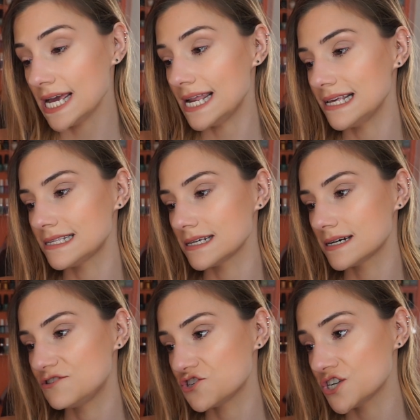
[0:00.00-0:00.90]
It is the
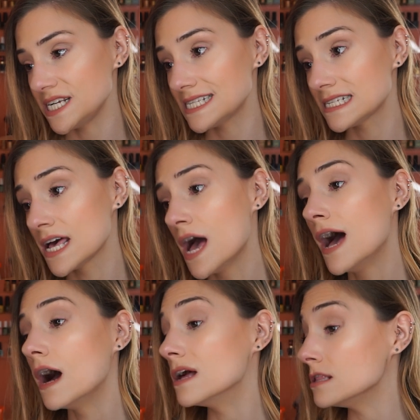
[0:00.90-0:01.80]
Catrice
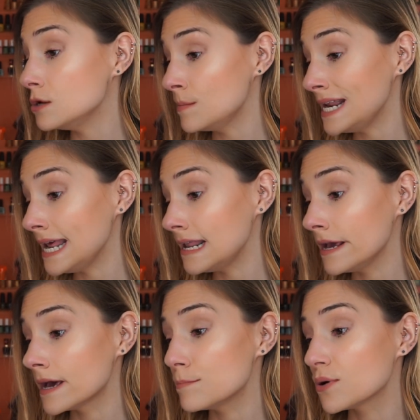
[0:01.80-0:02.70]

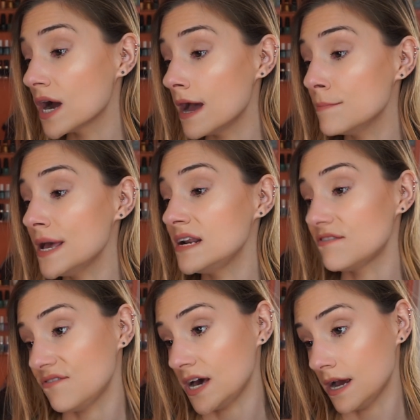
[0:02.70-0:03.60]
Illuminating Prime
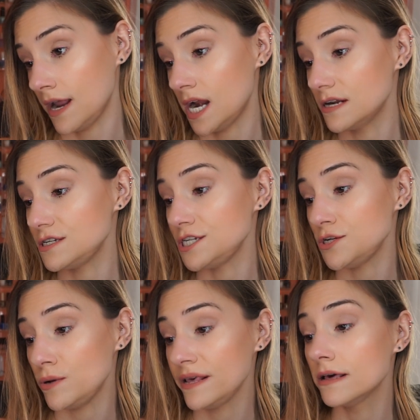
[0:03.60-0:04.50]
and Fine
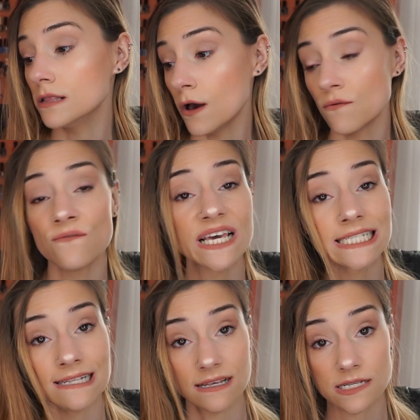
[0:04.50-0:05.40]
Dewy Glow
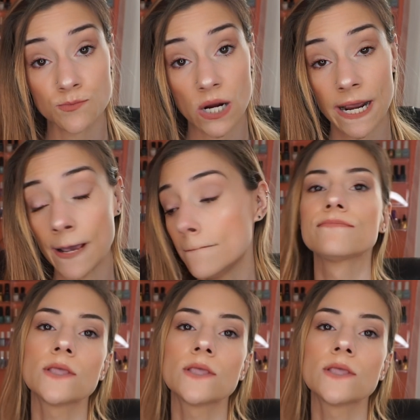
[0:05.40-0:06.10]
Fixing Spray.